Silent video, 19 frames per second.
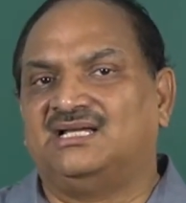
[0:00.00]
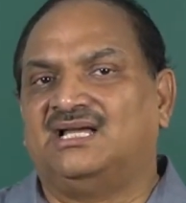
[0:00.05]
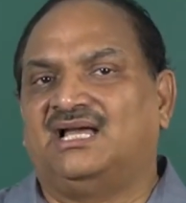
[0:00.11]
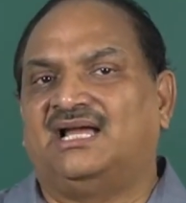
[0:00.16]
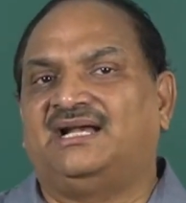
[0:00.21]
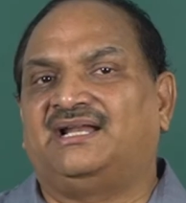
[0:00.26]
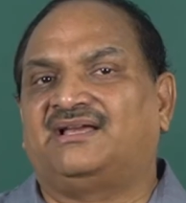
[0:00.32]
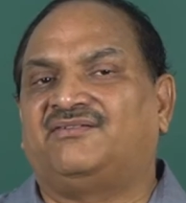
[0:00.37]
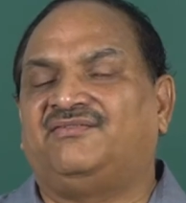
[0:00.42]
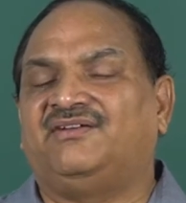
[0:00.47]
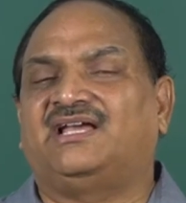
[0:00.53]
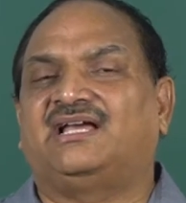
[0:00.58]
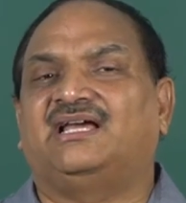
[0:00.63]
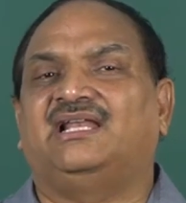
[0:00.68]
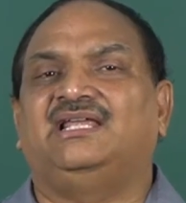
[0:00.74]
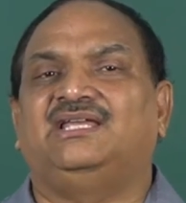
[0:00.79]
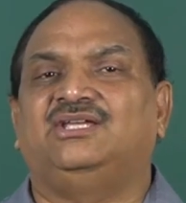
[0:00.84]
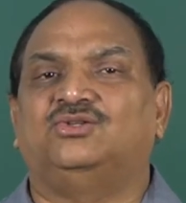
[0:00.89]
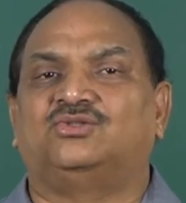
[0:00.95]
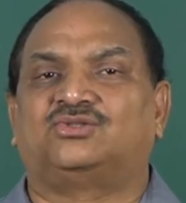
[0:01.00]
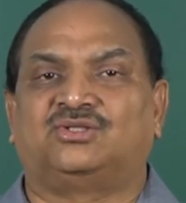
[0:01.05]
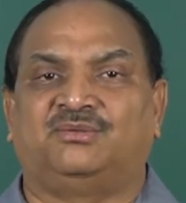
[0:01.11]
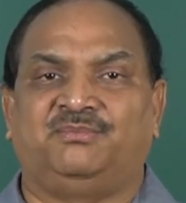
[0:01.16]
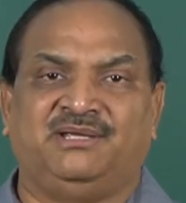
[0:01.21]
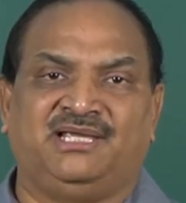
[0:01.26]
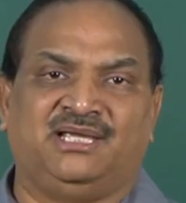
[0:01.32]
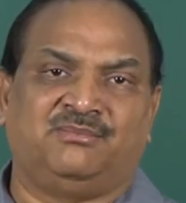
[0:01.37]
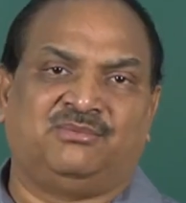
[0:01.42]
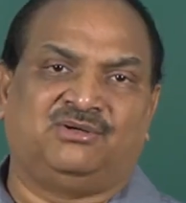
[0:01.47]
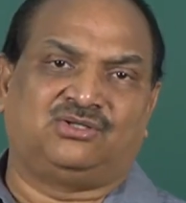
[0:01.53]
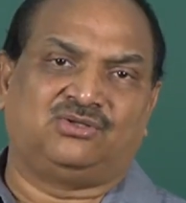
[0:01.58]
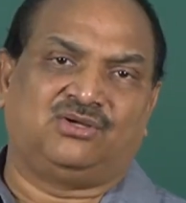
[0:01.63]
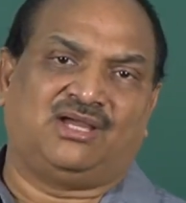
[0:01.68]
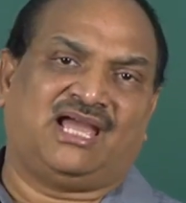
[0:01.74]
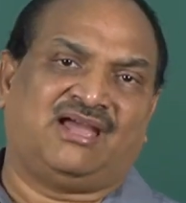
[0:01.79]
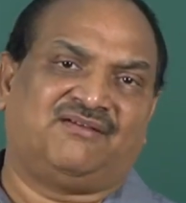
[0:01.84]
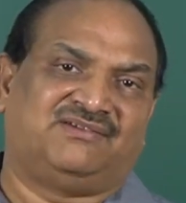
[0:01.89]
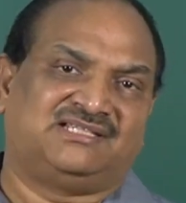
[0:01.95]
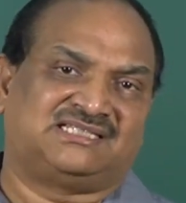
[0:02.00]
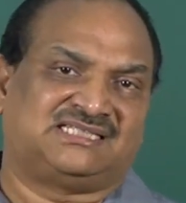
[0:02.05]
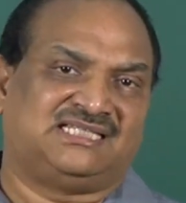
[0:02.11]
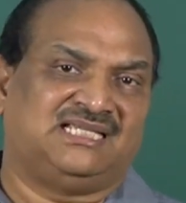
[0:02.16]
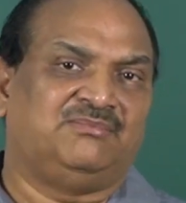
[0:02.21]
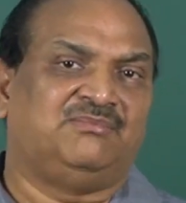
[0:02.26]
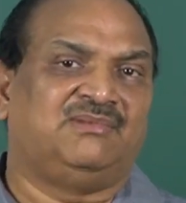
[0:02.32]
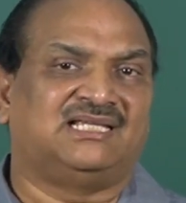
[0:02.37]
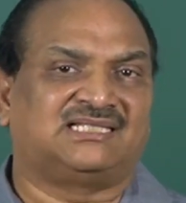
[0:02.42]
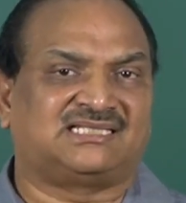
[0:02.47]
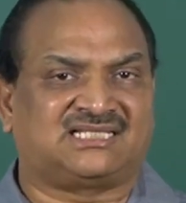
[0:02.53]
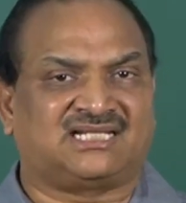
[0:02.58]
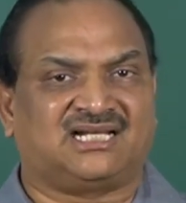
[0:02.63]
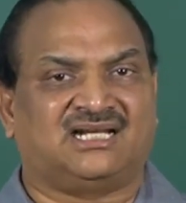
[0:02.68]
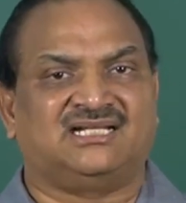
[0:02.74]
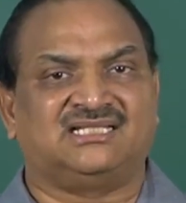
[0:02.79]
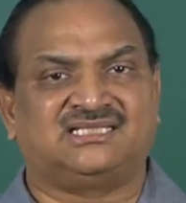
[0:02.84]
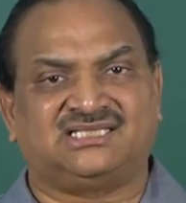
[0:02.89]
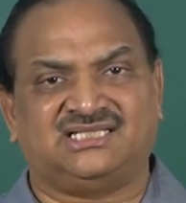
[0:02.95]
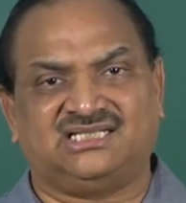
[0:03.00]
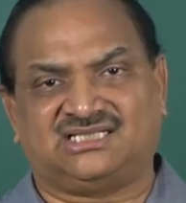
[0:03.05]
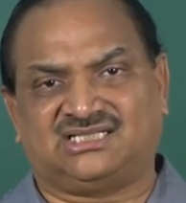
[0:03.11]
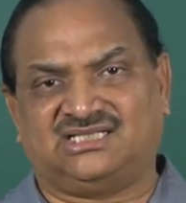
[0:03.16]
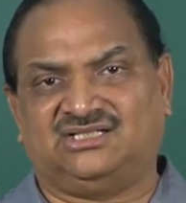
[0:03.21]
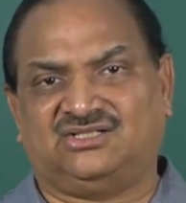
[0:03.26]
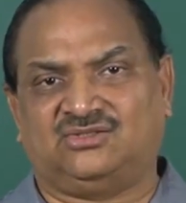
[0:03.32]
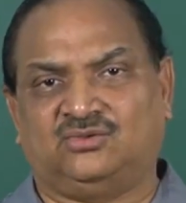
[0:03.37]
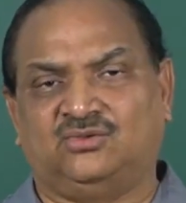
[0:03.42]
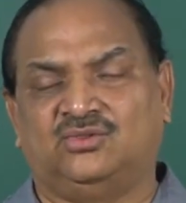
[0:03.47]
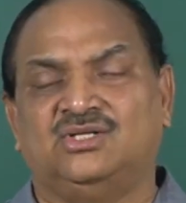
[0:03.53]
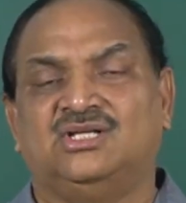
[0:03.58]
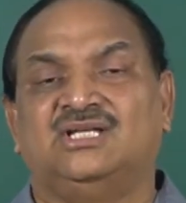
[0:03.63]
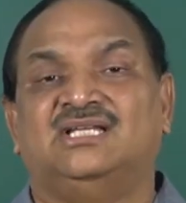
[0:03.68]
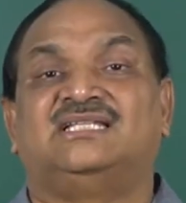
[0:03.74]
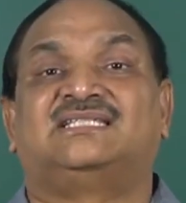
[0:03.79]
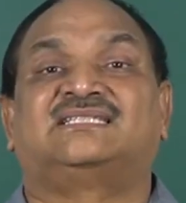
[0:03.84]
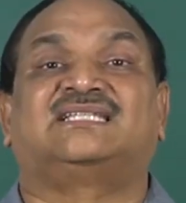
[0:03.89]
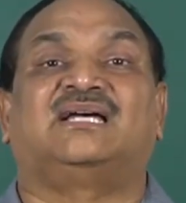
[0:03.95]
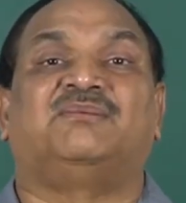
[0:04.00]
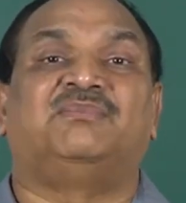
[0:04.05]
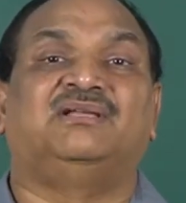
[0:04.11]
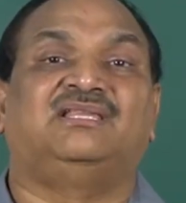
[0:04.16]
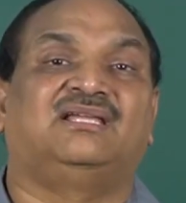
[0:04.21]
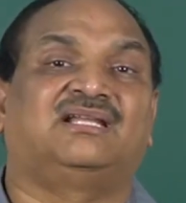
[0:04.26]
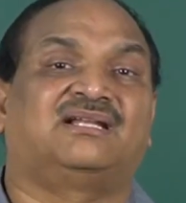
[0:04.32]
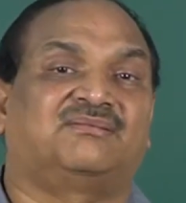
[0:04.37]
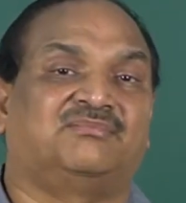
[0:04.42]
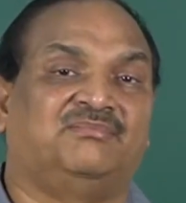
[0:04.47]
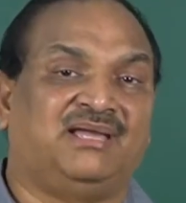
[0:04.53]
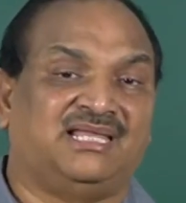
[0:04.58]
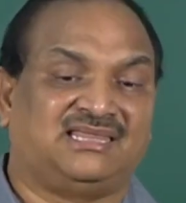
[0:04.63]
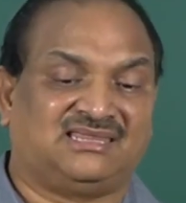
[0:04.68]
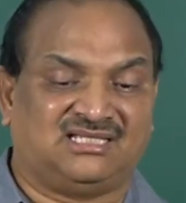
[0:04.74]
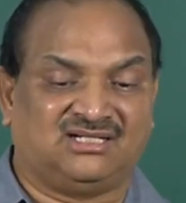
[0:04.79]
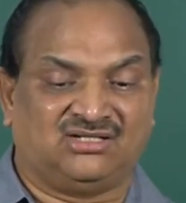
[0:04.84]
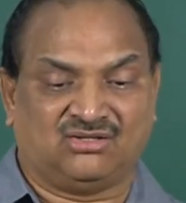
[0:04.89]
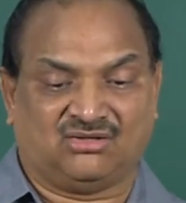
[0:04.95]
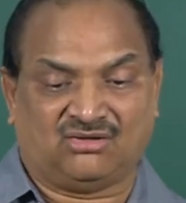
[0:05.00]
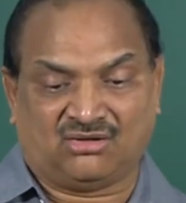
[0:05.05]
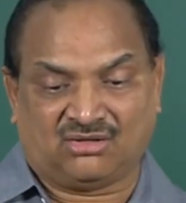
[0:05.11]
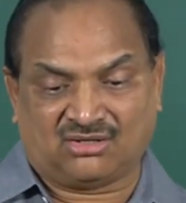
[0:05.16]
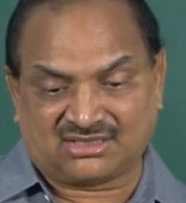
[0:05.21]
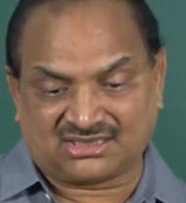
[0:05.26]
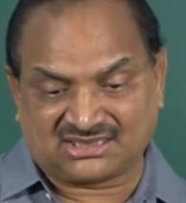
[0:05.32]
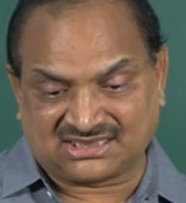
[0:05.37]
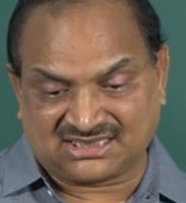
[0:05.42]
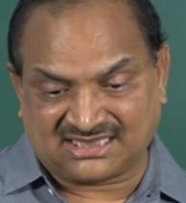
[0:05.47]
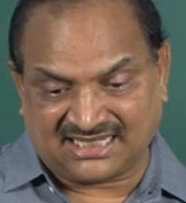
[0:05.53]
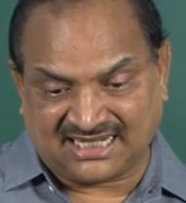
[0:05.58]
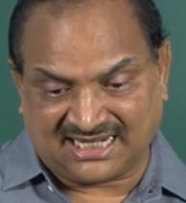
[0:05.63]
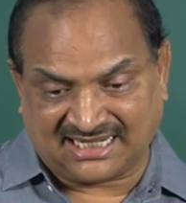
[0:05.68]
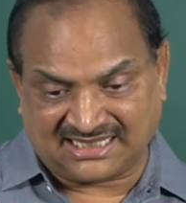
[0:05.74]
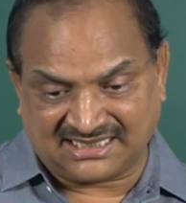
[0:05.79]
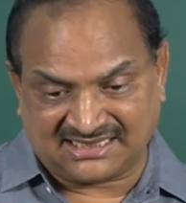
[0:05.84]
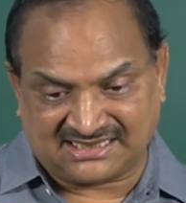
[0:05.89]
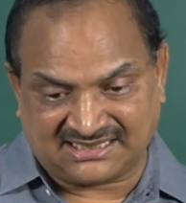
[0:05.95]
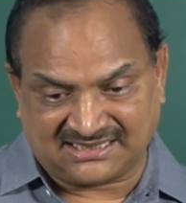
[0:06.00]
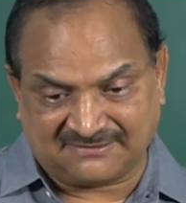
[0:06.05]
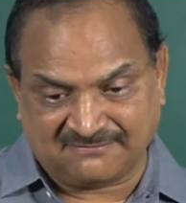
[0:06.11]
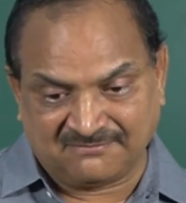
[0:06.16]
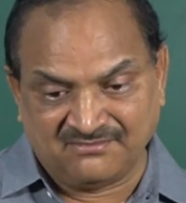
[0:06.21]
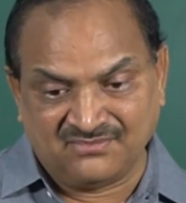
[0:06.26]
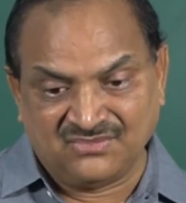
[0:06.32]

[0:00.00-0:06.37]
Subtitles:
and quickly you should be able to have a seamless transition to some other method or strategy.